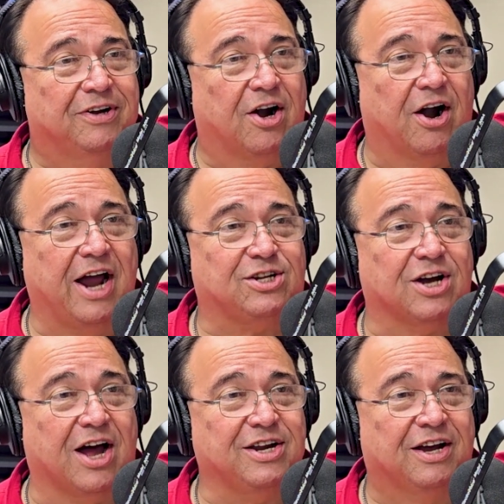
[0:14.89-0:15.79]
All right,
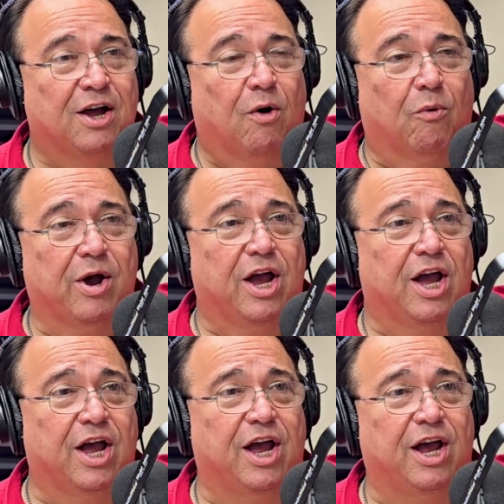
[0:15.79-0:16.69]
Tonya.
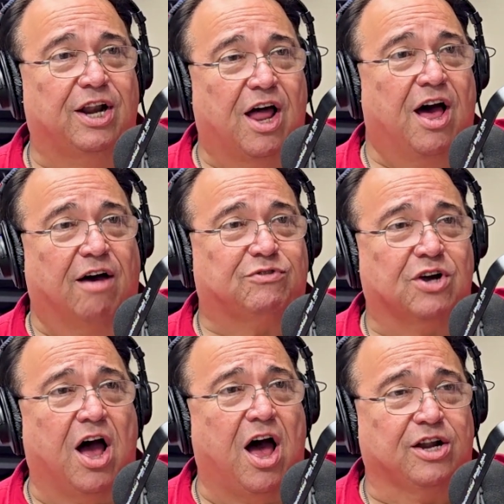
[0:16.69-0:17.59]
We love
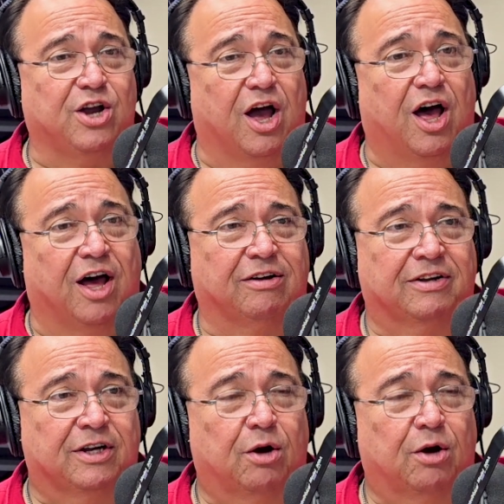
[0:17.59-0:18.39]
Tonya.